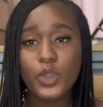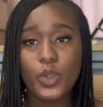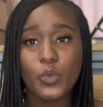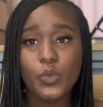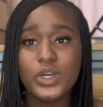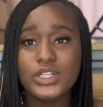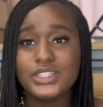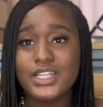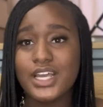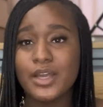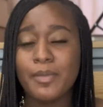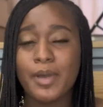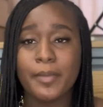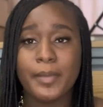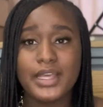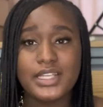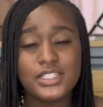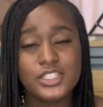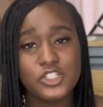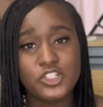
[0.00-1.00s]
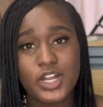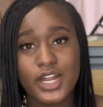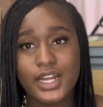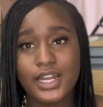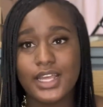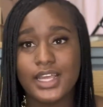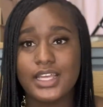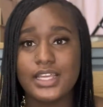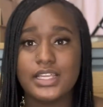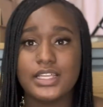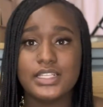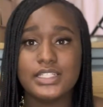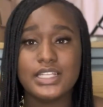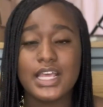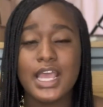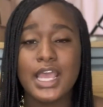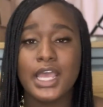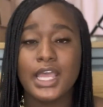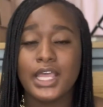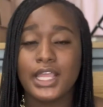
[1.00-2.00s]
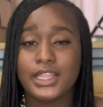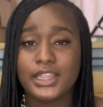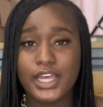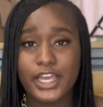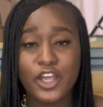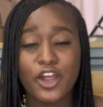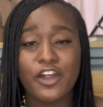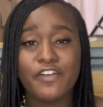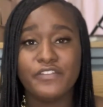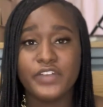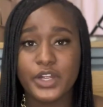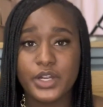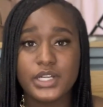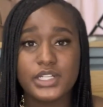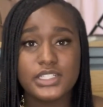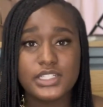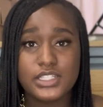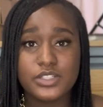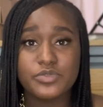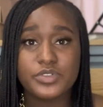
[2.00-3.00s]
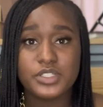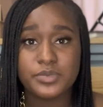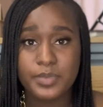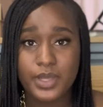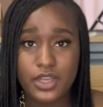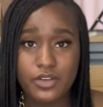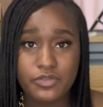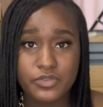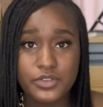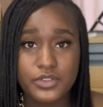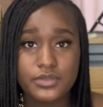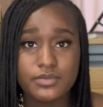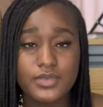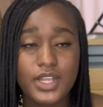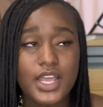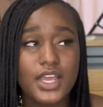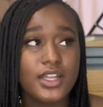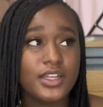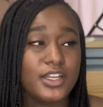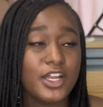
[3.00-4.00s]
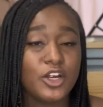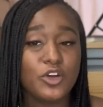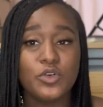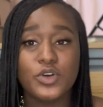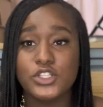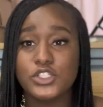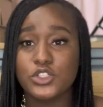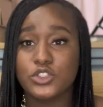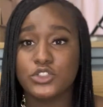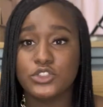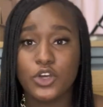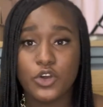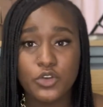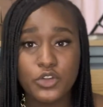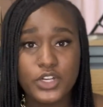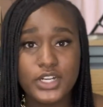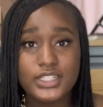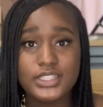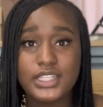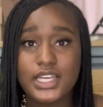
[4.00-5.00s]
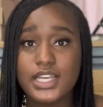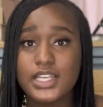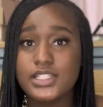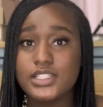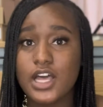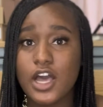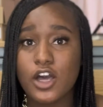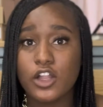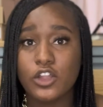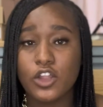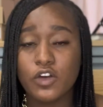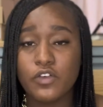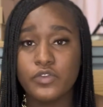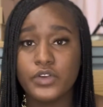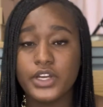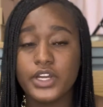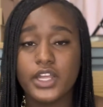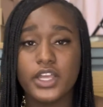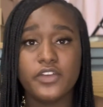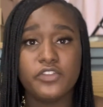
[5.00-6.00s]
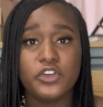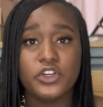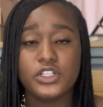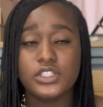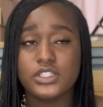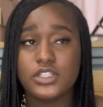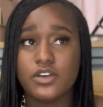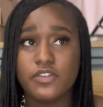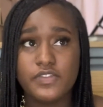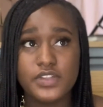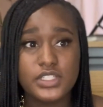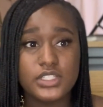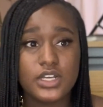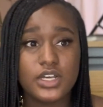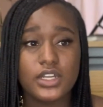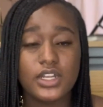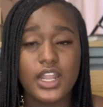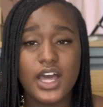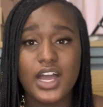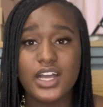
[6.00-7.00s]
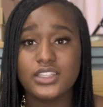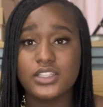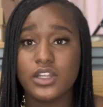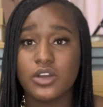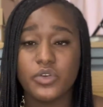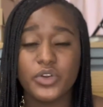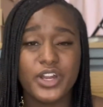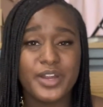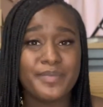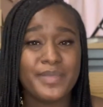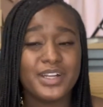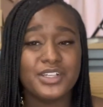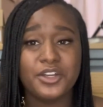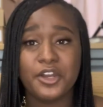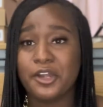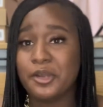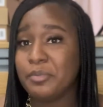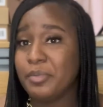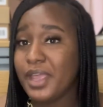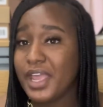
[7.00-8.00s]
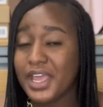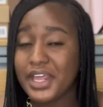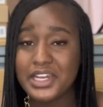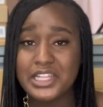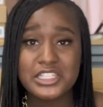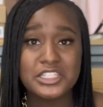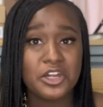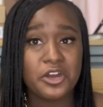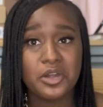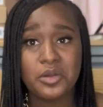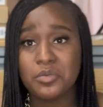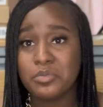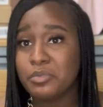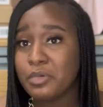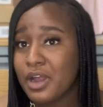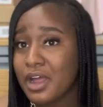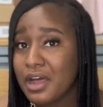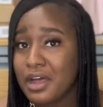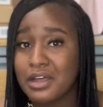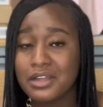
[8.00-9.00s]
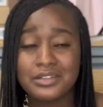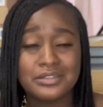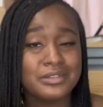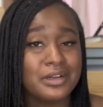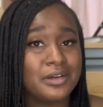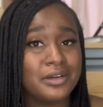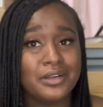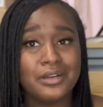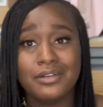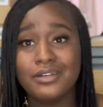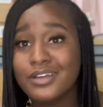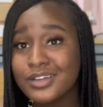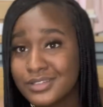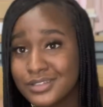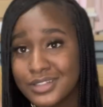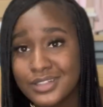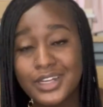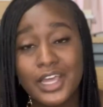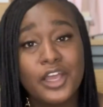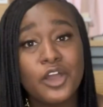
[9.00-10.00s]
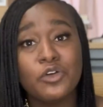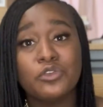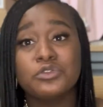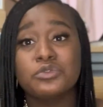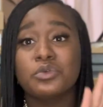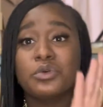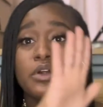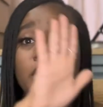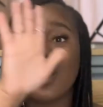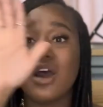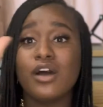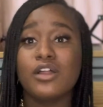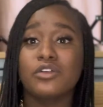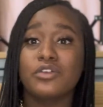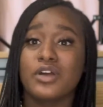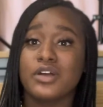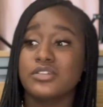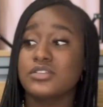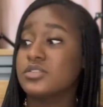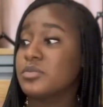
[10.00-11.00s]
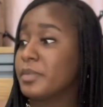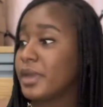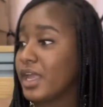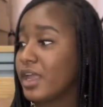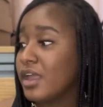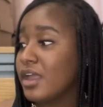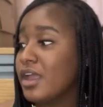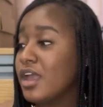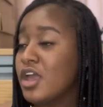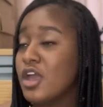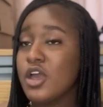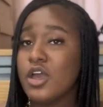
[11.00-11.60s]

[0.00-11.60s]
One thing about basic training is they are very disrespectful. They're going to throw your things all over. If your stuff is unlocked, they don't care about dirty panties, dirty bras, dirty nothing. They're going to throw it all across the bay.